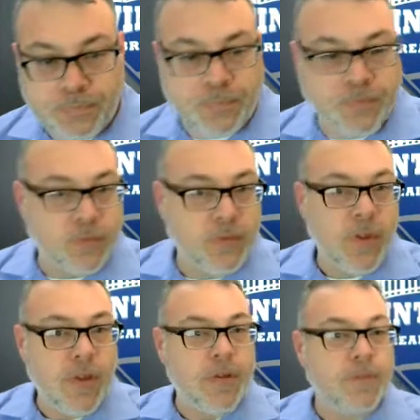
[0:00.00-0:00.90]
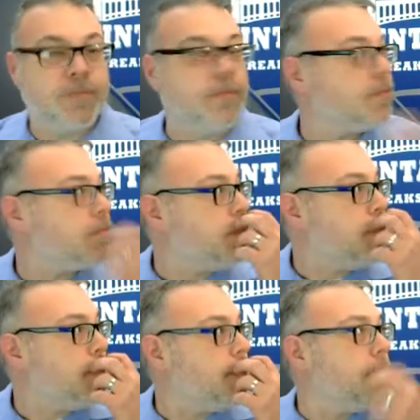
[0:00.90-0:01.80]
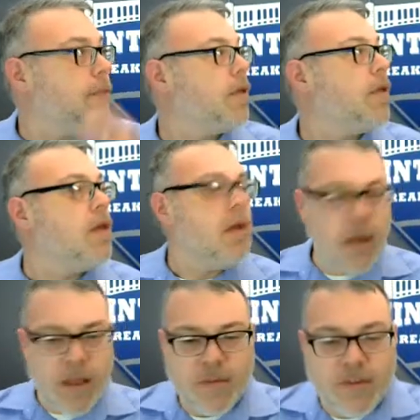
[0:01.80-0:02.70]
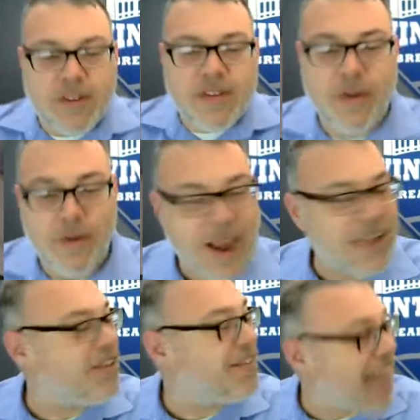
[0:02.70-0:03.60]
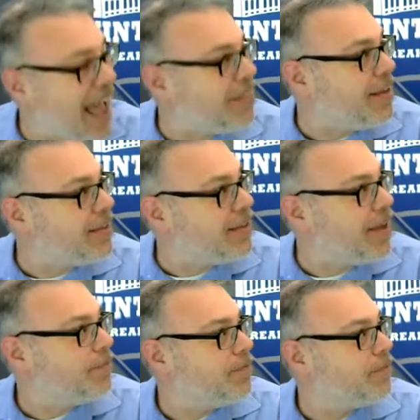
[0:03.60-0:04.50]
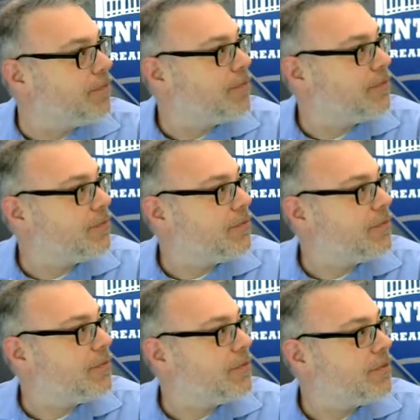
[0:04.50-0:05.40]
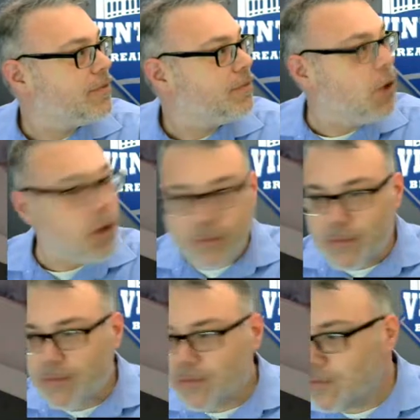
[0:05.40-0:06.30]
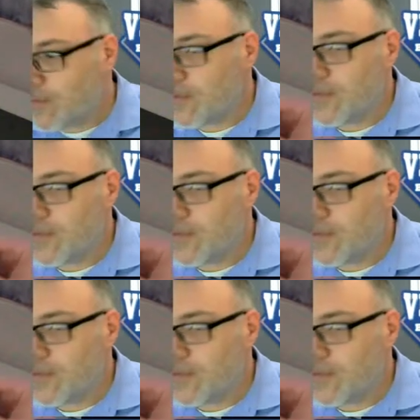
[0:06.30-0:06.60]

Okay, cool. I like it because we advertise 7, so it's better to stick to the schedule. We're actually exactly on time. Boom.